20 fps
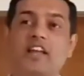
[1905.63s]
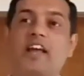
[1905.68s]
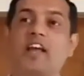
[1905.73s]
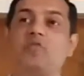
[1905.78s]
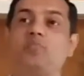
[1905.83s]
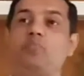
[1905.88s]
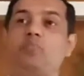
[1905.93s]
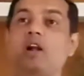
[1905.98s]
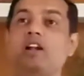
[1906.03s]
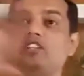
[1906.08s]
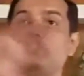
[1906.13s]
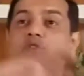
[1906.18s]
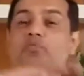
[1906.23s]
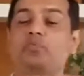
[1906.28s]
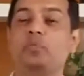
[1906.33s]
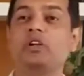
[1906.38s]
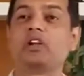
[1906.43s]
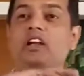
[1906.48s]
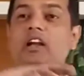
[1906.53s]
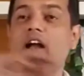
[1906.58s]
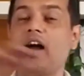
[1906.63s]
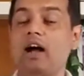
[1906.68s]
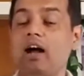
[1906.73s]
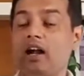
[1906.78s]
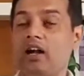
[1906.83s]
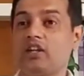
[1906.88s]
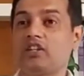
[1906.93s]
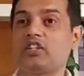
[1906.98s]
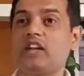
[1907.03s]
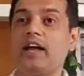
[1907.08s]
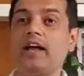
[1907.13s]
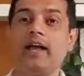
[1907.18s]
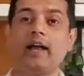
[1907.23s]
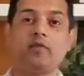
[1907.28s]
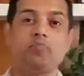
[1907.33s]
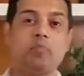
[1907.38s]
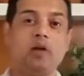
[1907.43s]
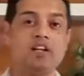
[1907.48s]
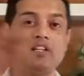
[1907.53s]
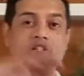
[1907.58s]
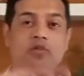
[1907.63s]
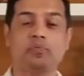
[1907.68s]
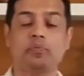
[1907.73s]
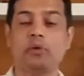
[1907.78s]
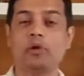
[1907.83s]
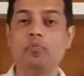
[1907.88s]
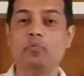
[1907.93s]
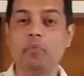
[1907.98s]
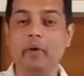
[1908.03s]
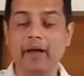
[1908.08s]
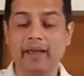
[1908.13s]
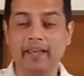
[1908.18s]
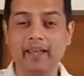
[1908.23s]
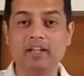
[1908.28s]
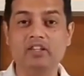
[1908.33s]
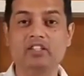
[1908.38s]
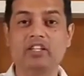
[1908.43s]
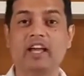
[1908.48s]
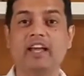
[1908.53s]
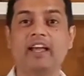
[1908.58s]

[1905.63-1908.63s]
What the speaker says: I had multiple cars, I had multiple bikes,